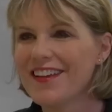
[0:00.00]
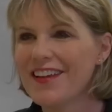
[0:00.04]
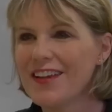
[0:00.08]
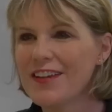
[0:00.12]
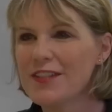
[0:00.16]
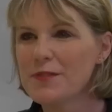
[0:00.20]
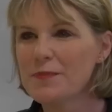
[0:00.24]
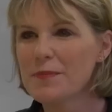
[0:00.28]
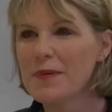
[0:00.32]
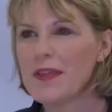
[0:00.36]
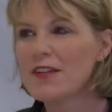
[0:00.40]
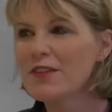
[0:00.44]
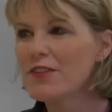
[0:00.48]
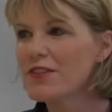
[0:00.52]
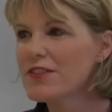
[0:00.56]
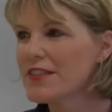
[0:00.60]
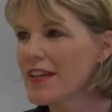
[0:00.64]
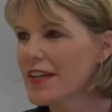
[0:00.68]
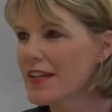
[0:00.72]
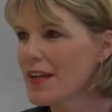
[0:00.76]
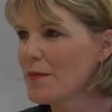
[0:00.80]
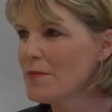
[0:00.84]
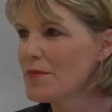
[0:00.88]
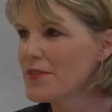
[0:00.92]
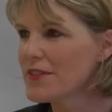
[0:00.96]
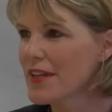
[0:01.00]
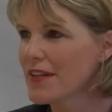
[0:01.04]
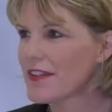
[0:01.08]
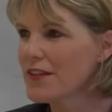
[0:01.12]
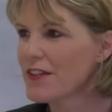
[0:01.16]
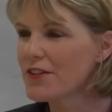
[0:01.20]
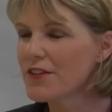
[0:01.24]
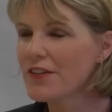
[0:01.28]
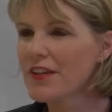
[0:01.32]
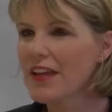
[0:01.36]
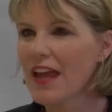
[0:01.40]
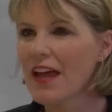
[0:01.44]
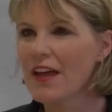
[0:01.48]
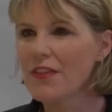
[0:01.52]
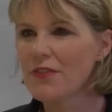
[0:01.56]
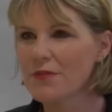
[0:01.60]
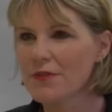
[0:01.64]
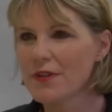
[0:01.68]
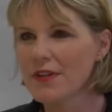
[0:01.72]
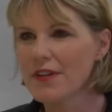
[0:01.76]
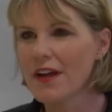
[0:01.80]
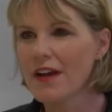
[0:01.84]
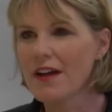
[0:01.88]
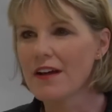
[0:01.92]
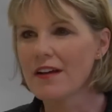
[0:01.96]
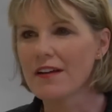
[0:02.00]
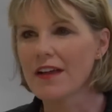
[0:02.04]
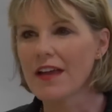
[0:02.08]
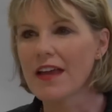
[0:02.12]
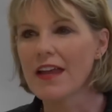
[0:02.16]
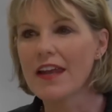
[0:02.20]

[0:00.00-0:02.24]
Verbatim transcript: As Peter said, I'm Senator Catharine Young,